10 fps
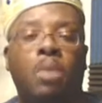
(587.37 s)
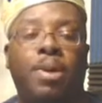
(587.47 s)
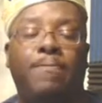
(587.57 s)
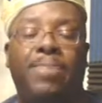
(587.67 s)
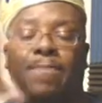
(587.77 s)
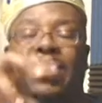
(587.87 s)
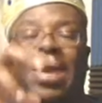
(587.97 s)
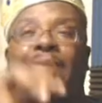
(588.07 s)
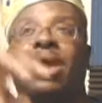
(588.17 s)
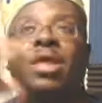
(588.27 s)
but
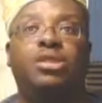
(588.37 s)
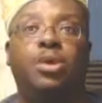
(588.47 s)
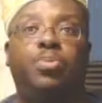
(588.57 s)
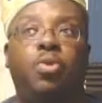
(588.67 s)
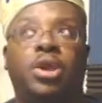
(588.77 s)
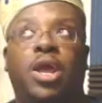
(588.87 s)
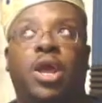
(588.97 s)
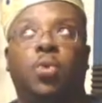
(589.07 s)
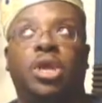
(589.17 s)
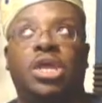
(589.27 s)
Batman is to the point
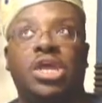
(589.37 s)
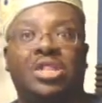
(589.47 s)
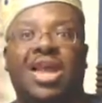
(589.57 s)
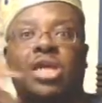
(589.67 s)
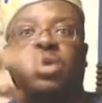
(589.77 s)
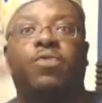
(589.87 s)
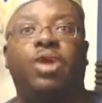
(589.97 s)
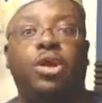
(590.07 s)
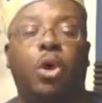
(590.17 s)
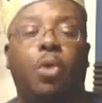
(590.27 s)
now where he's actually
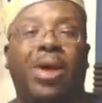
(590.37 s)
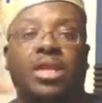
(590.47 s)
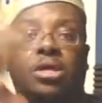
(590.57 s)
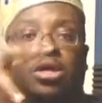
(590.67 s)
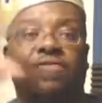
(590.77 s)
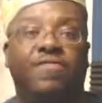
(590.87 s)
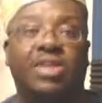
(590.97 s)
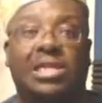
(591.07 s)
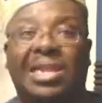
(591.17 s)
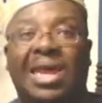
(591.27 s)
ready to go back to his
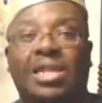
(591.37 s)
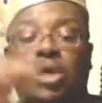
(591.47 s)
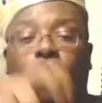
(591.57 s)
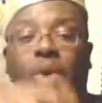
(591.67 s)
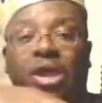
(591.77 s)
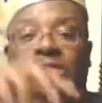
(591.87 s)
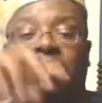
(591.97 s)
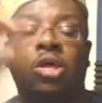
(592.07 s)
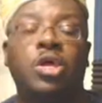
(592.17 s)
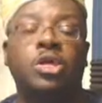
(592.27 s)
vigilante
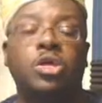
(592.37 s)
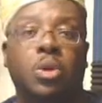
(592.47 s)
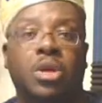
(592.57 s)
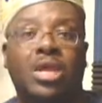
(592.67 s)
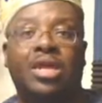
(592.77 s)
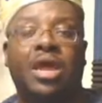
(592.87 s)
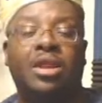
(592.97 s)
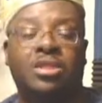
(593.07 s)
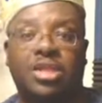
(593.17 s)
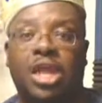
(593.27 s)
ways. So he
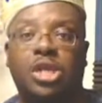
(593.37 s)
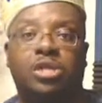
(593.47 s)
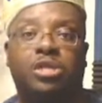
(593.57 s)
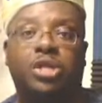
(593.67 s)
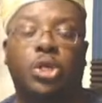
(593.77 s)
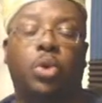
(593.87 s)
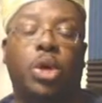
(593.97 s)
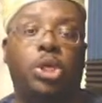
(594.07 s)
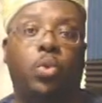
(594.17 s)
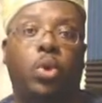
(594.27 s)
kind of stages a
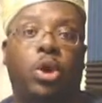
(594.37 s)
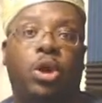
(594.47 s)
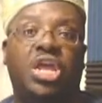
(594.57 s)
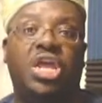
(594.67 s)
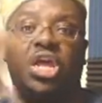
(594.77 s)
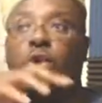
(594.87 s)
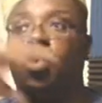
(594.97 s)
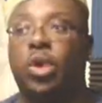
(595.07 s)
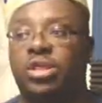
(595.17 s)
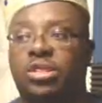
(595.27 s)
situation where he
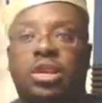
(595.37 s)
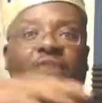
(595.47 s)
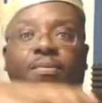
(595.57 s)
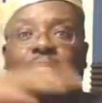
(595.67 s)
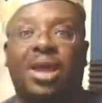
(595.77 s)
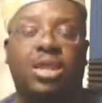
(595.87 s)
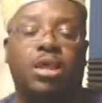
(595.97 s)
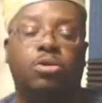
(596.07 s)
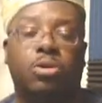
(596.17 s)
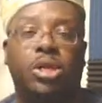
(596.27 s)
quits and everybody
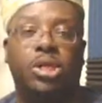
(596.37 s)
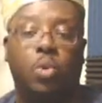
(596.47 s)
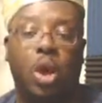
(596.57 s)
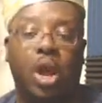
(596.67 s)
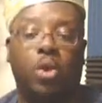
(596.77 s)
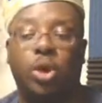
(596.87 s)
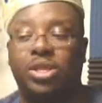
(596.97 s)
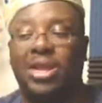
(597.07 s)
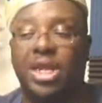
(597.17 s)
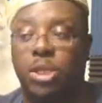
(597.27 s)
else on his squad
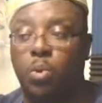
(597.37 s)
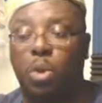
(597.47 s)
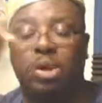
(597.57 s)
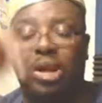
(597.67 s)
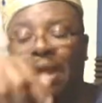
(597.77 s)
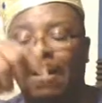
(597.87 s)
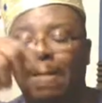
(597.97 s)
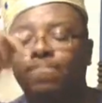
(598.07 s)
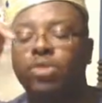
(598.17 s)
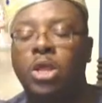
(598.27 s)
quits. And I actually wrote
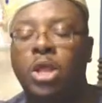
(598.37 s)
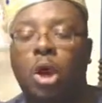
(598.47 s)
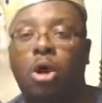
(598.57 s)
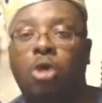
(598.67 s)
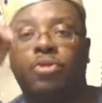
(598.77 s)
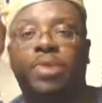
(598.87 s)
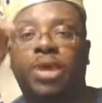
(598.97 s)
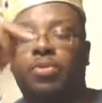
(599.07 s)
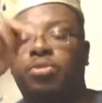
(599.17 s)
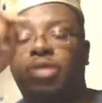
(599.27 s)
down all the
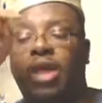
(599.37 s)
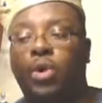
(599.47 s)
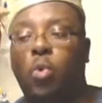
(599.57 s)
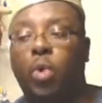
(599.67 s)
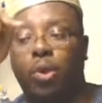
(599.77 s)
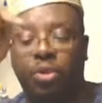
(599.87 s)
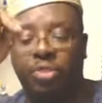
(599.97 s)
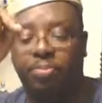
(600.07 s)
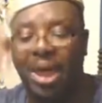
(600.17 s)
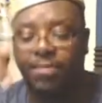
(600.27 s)
people that quit
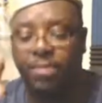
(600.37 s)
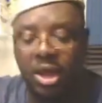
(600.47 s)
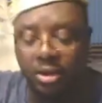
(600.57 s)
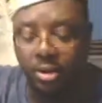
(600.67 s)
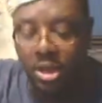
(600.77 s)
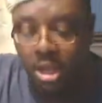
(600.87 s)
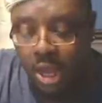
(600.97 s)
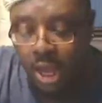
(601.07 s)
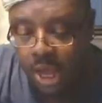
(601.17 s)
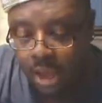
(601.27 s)
with Batman.
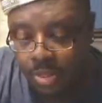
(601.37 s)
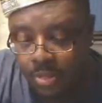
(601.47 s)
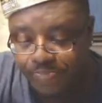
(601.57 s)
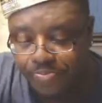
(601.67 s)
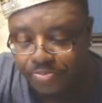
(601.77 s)
And